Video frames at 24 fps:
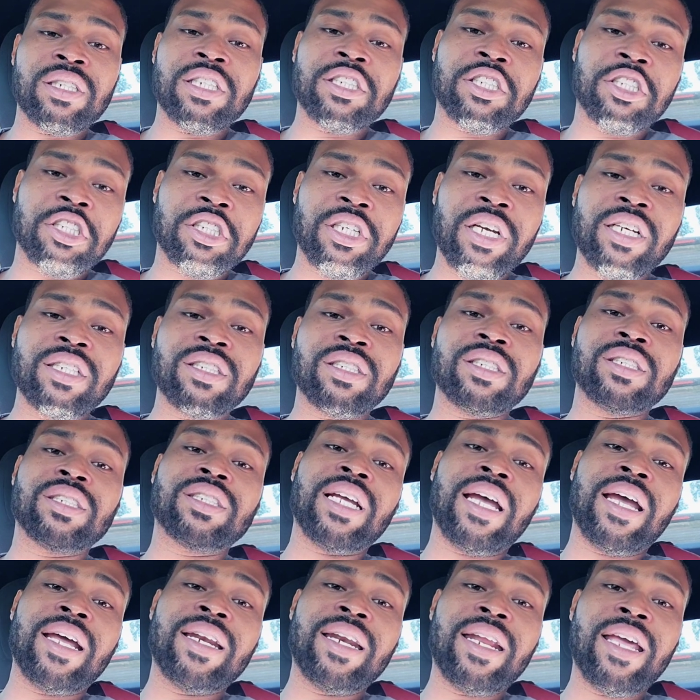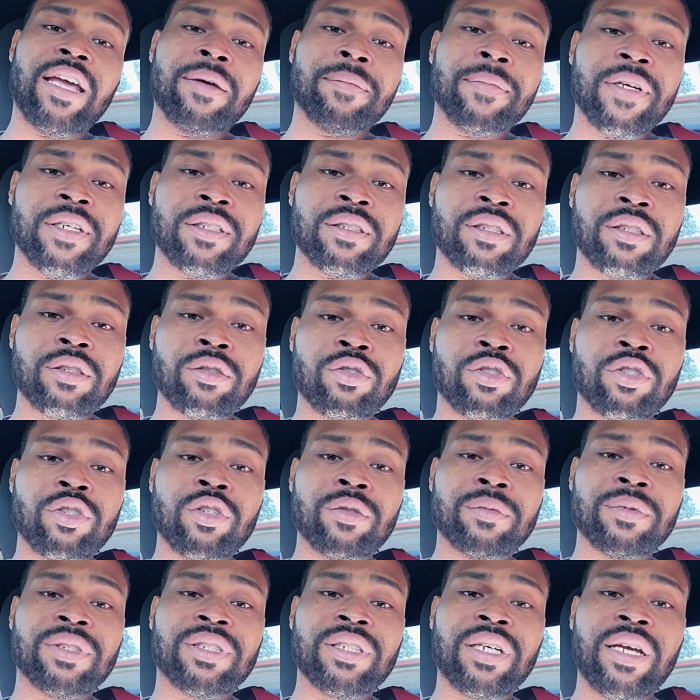Let's change the dynamics. You see what
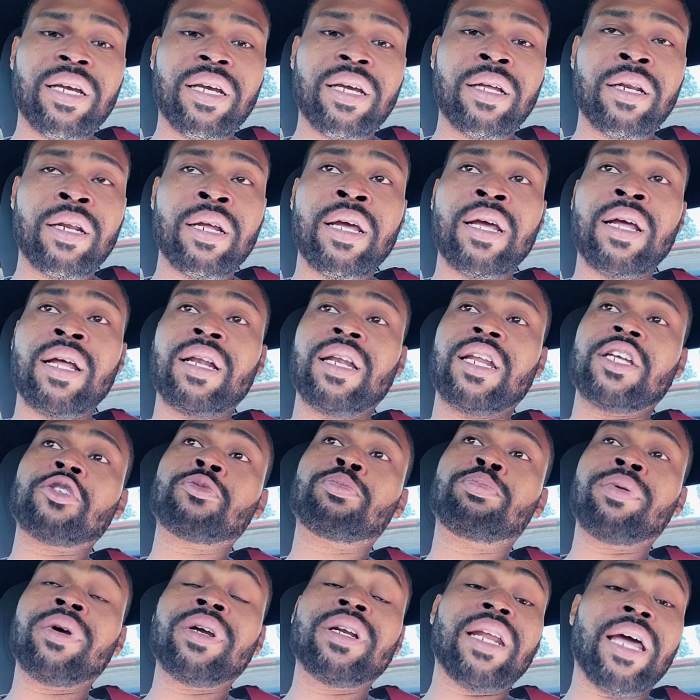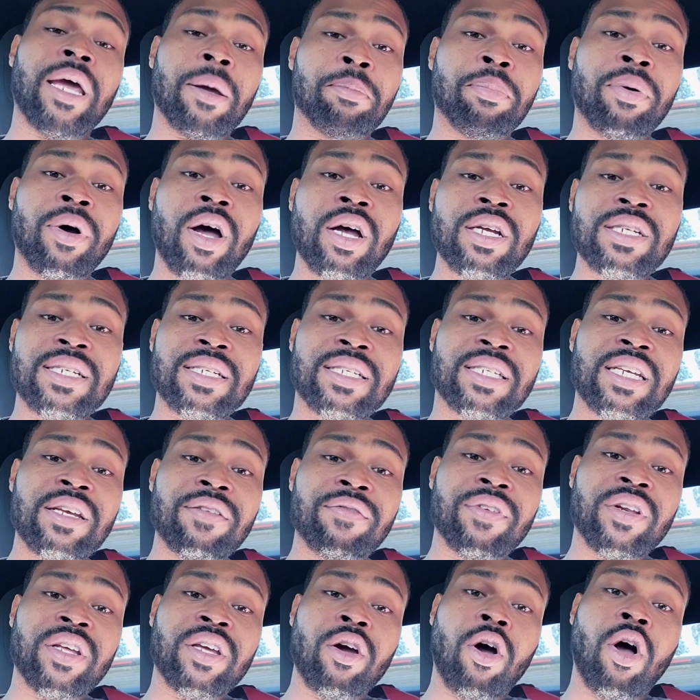I'm saying? Let's bring that
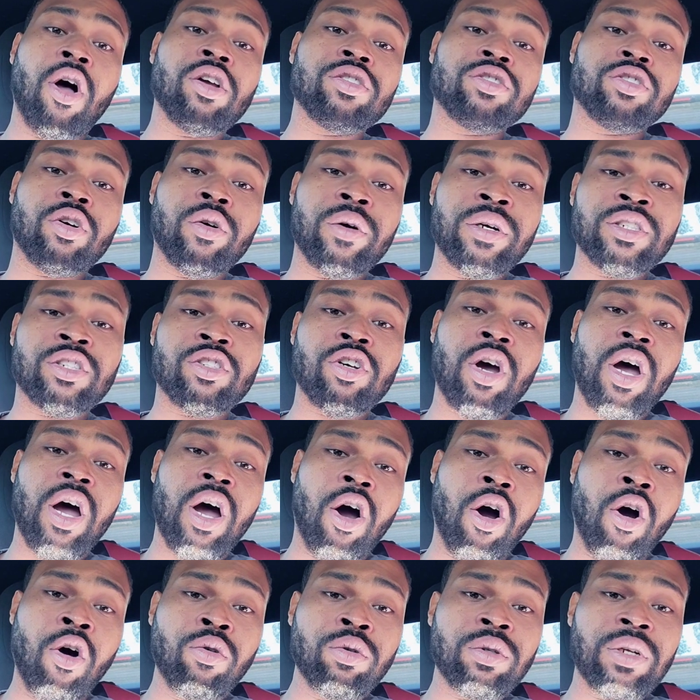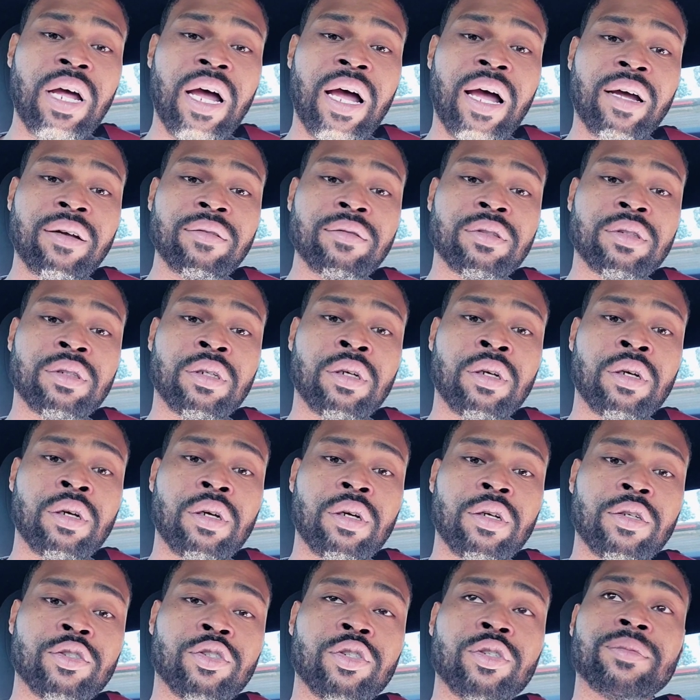positivity also into our own lives.
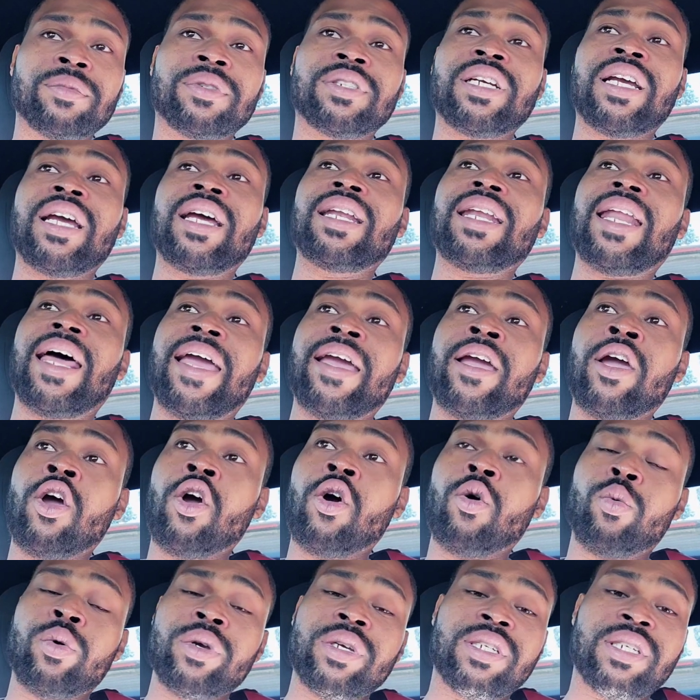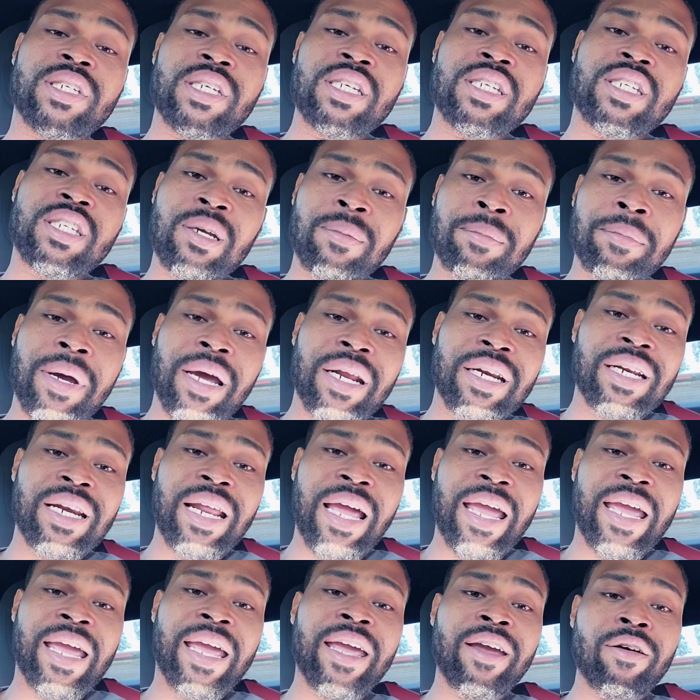You see what I'm saying? Like we see somebody
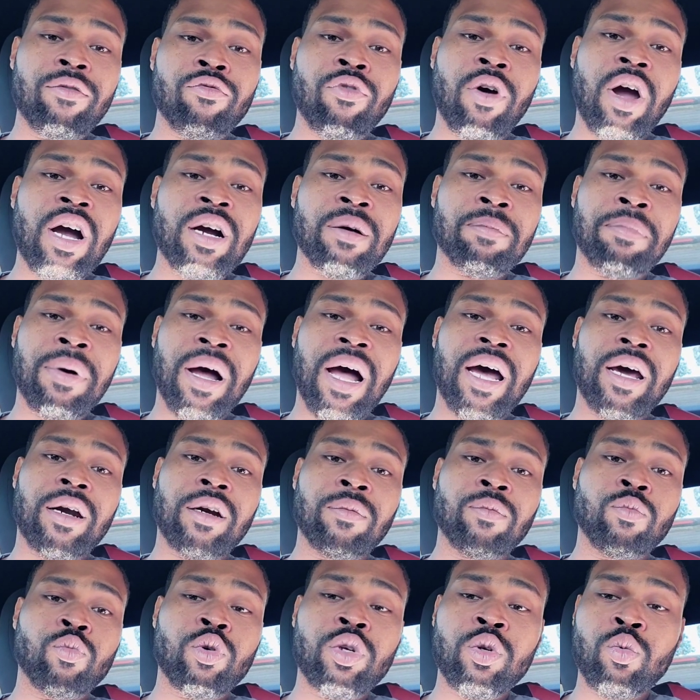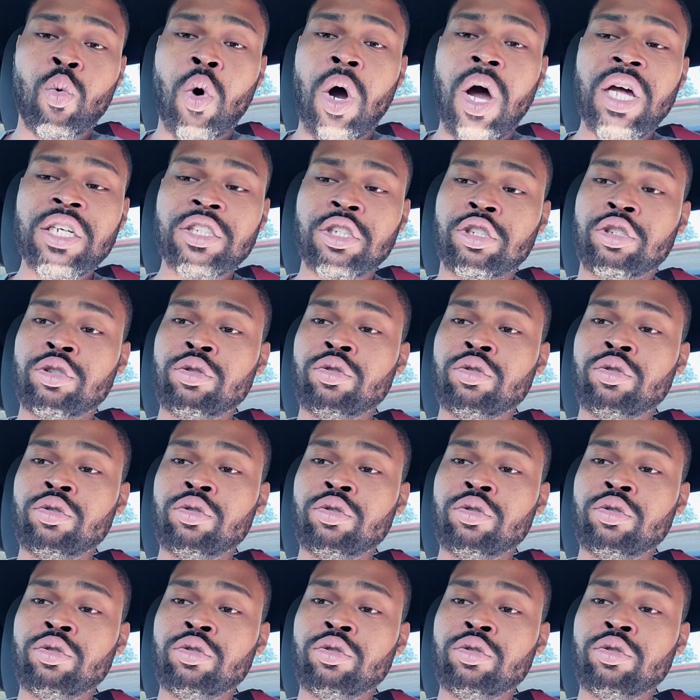that hit rock bottom. We watch